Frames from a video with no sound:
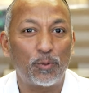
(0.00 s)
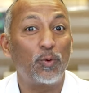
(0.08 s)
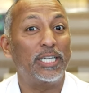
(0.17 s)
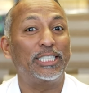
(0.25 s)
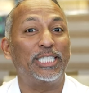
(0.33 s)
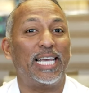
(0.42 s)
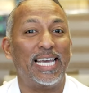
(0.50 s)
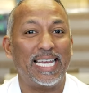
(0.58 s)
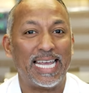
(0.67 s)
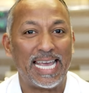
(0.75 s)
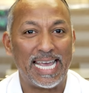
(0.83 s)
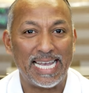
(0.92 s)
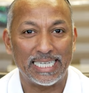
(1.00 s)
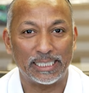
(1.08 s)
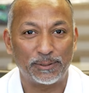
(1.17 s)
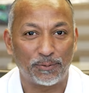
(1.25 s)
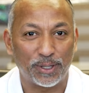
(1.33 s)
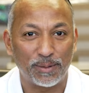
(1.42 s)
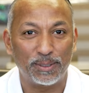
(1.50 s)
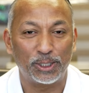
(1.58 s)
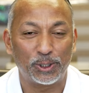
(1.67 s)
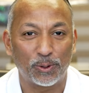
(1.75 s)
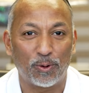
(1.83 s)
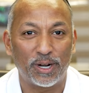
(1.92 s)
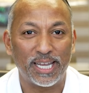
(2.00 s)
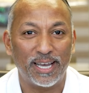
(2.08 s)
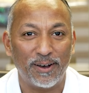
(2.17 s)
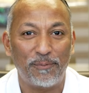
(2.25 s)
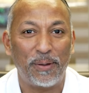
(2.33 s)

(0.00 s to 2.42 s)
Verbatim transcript: which it is for the majority of